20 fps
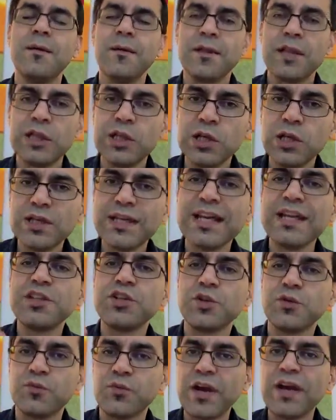look at
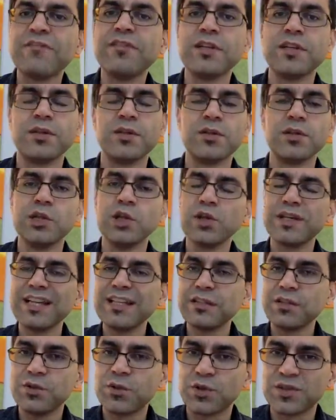your revenue, look
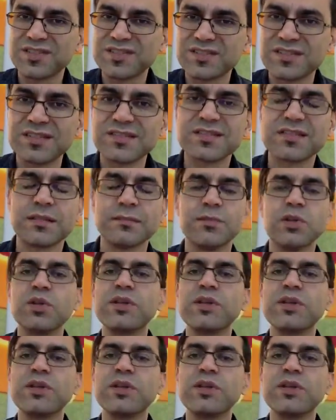at your system,